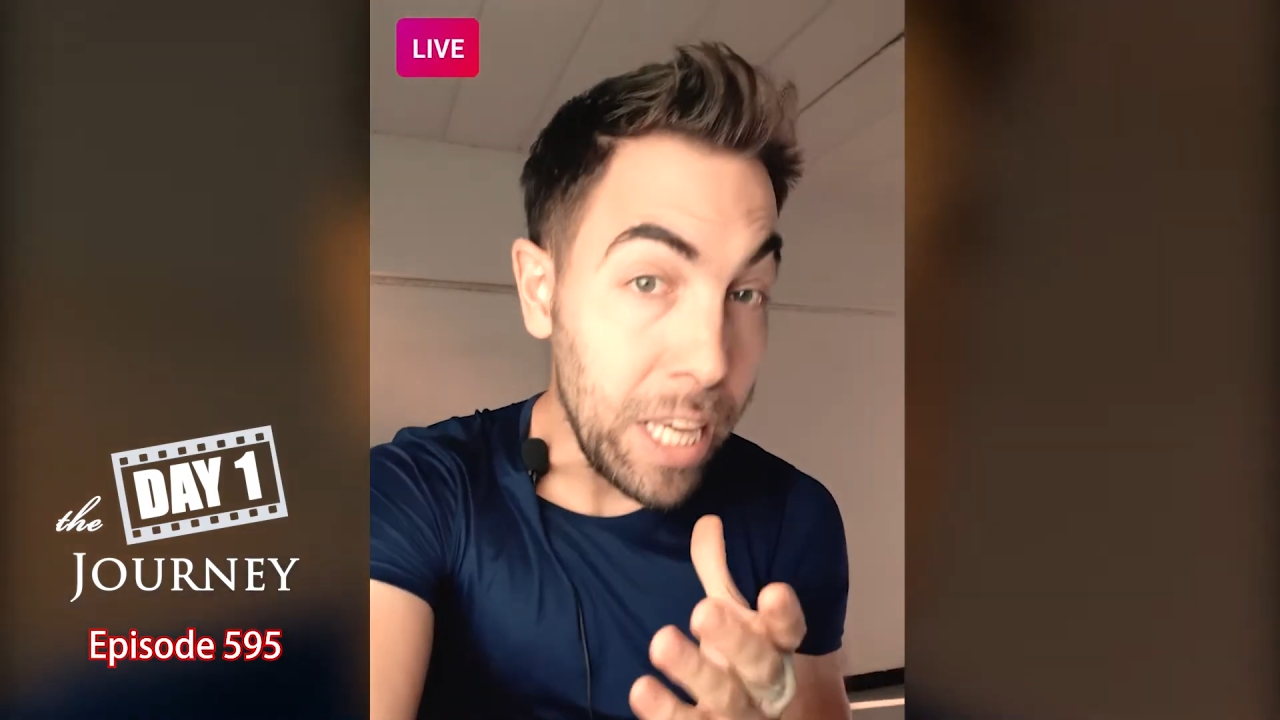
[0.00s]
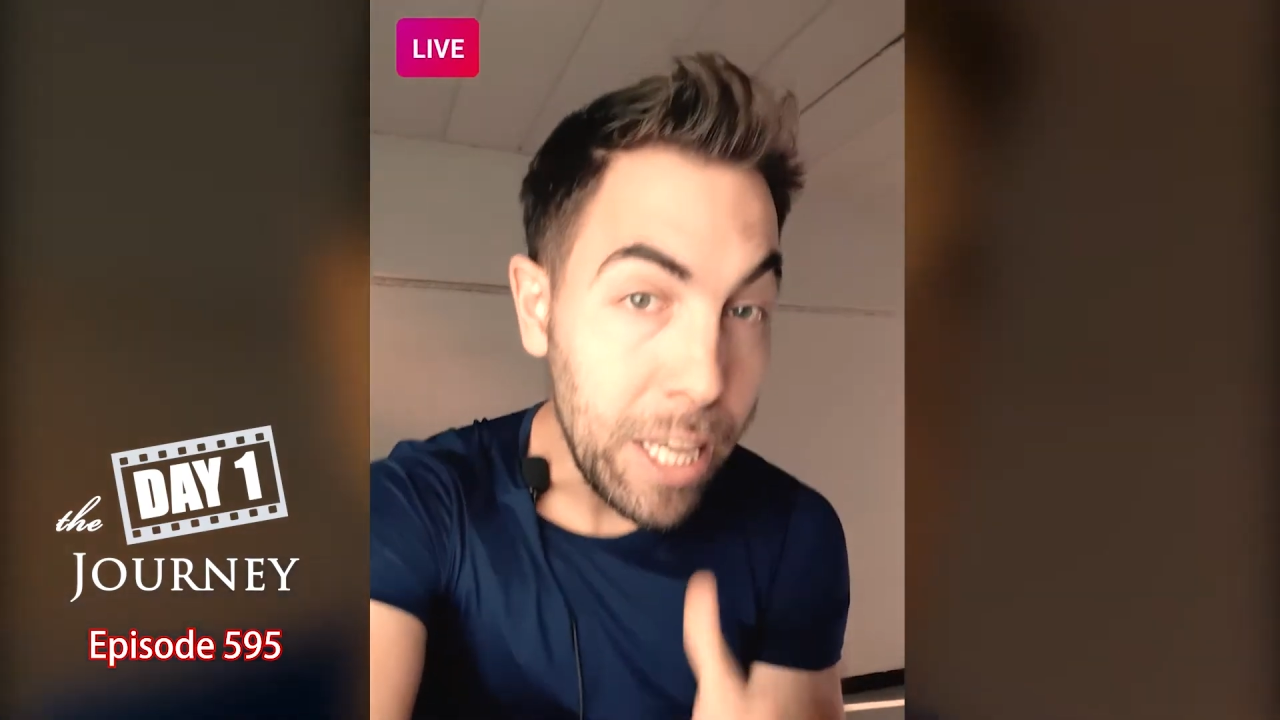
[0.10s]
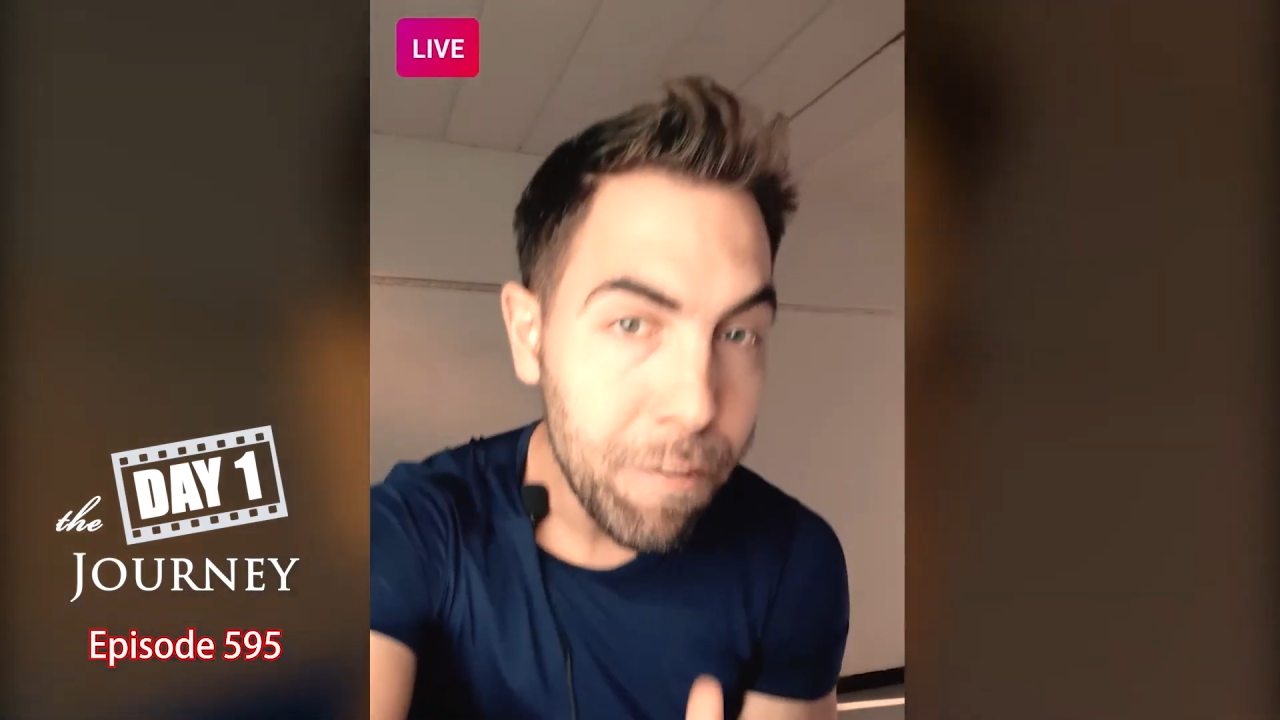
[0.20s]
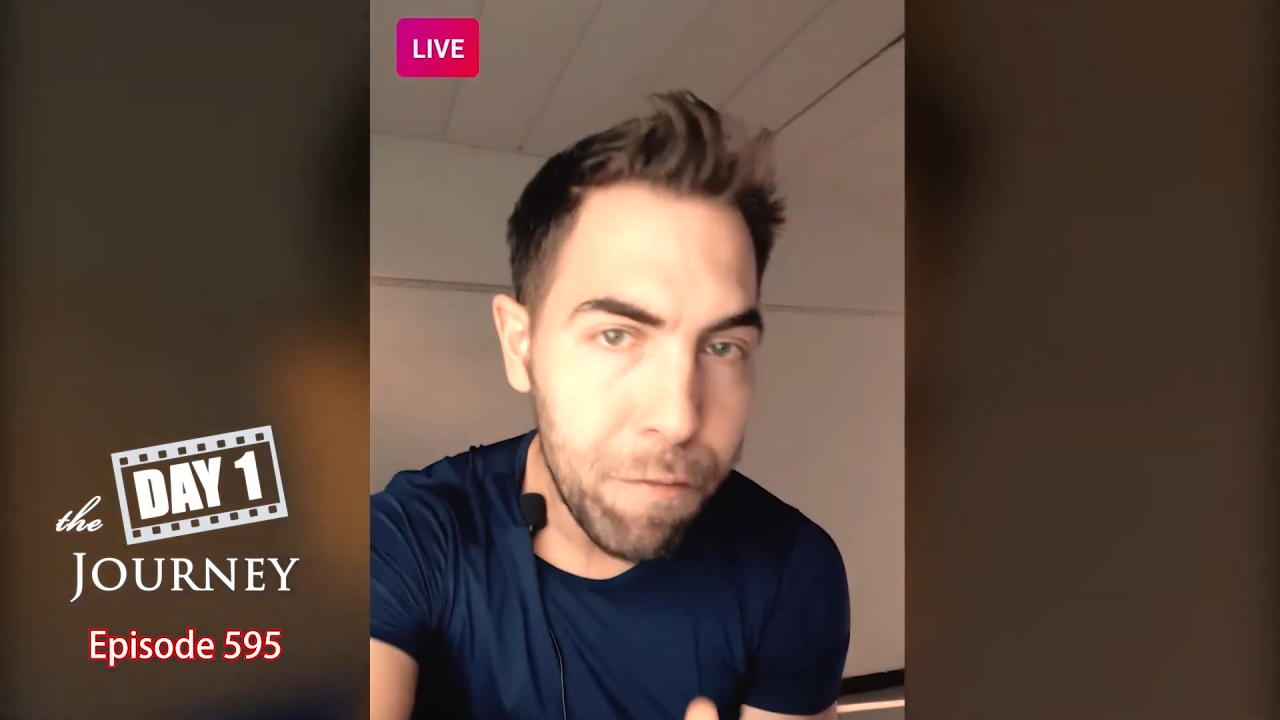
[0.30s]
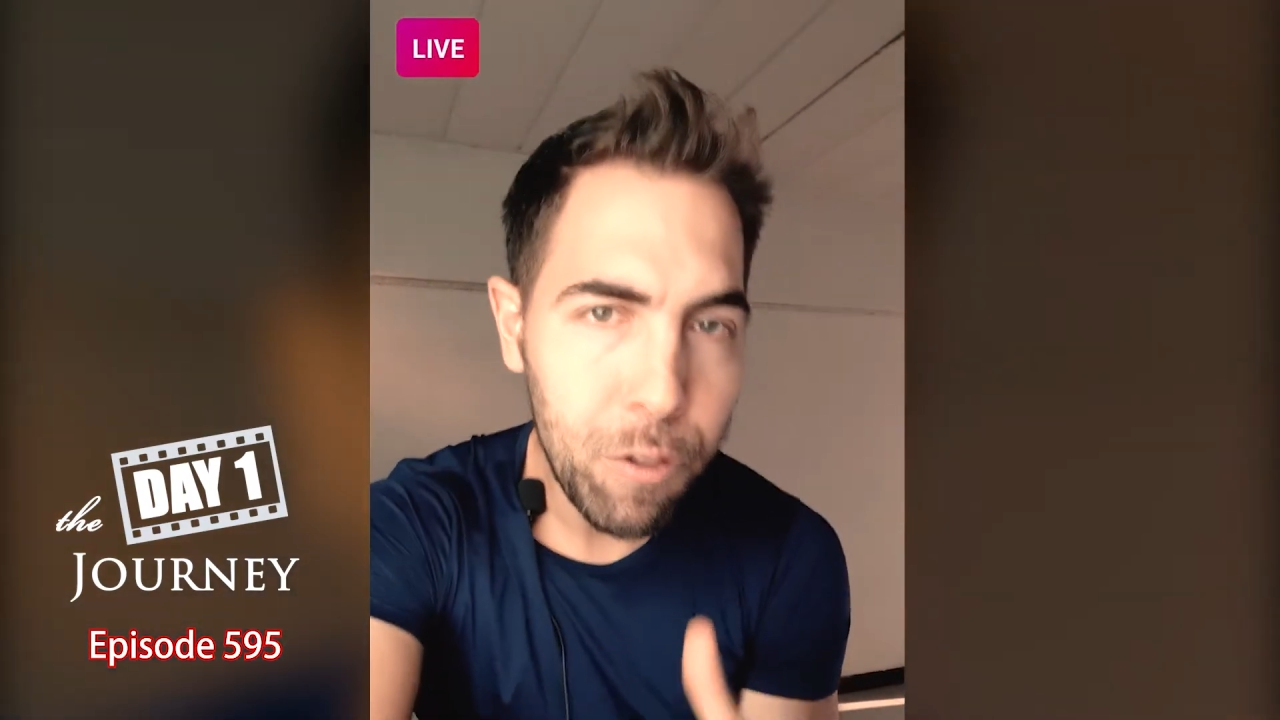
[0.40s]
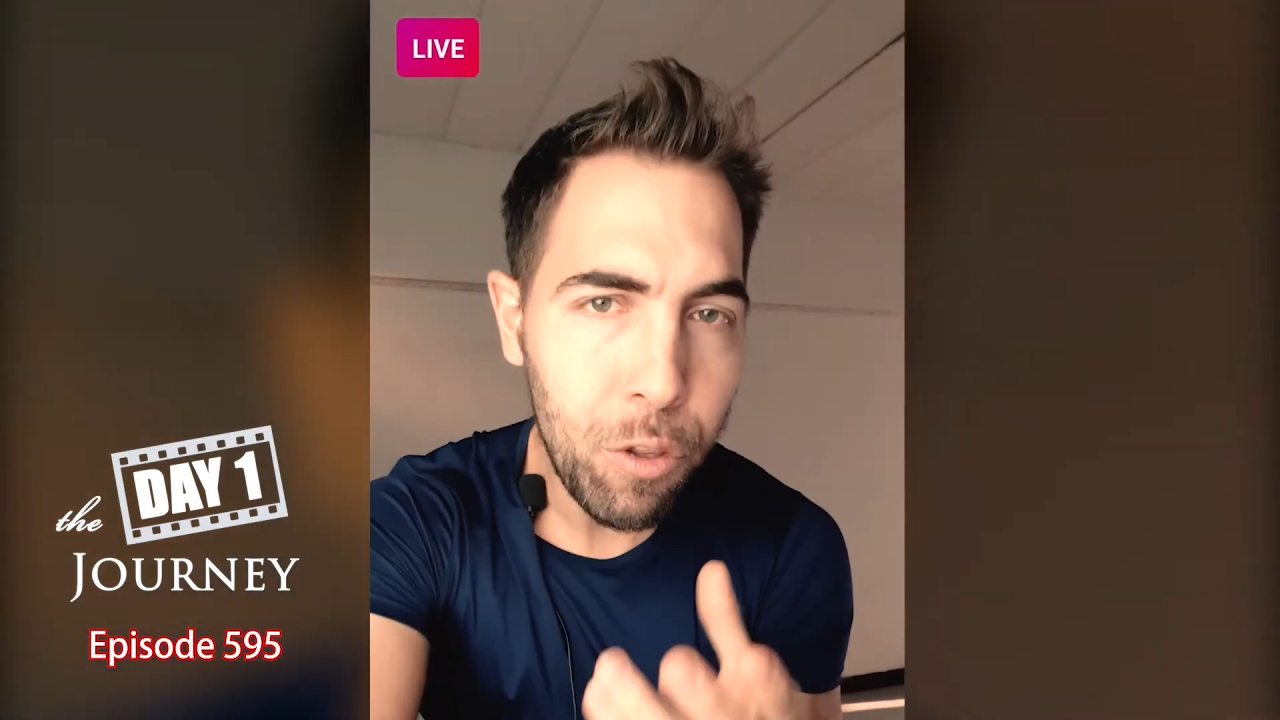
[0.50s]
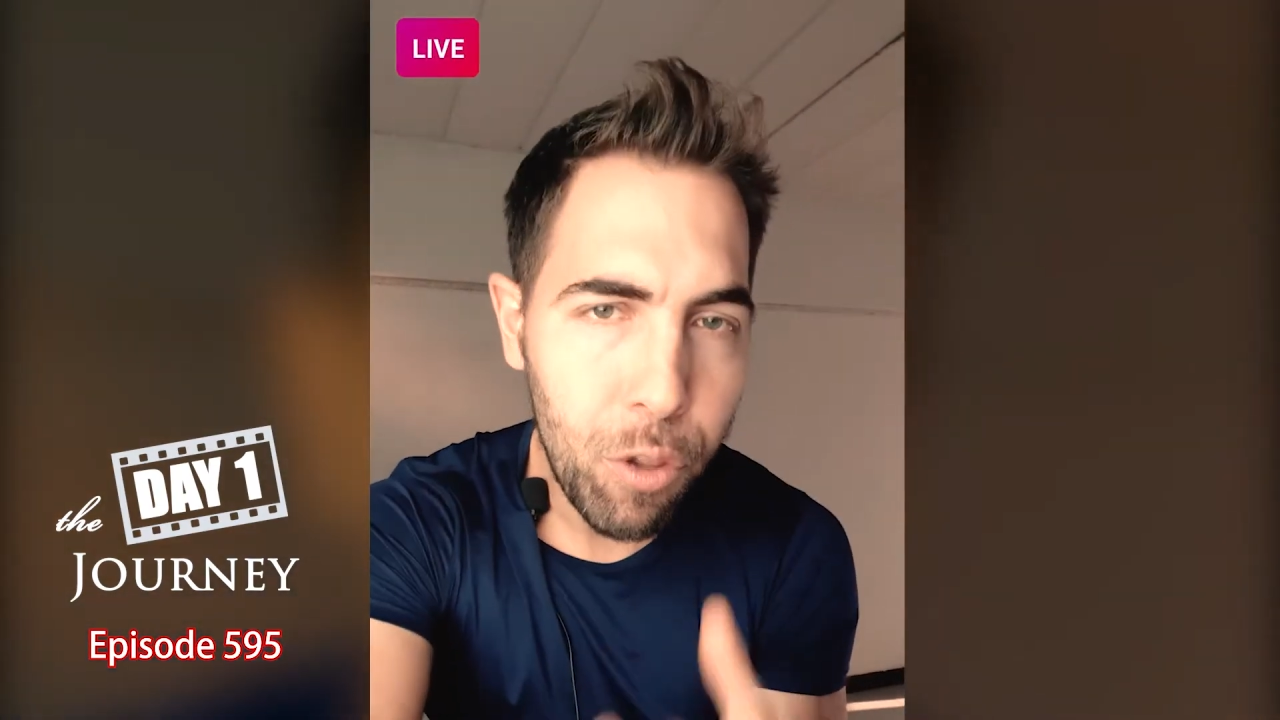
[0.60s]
even